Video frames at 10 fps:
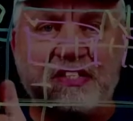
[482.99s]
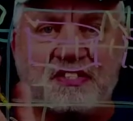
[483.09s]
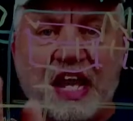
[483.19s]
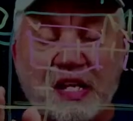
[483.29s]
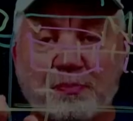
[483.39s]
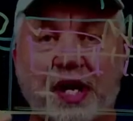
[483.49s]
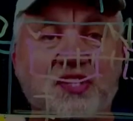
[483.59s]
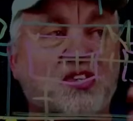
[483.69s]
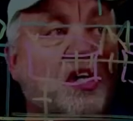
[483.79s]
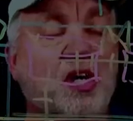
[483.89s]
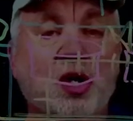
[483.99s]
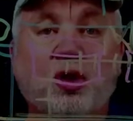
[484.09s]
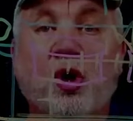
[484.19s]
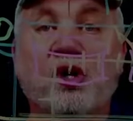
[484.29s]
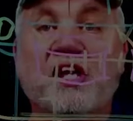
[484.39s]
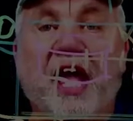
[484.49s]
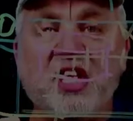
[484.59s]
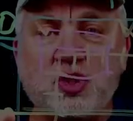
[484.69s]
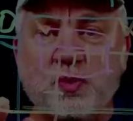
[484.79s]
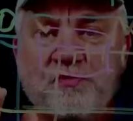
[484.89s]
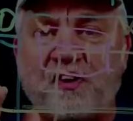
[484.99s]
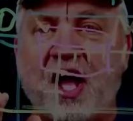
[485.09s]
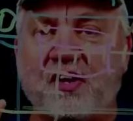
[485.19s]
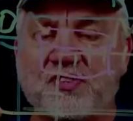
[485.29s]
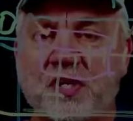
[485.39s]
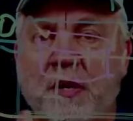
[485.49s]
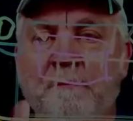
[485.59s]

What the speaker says: zettabytes, gargantuan files,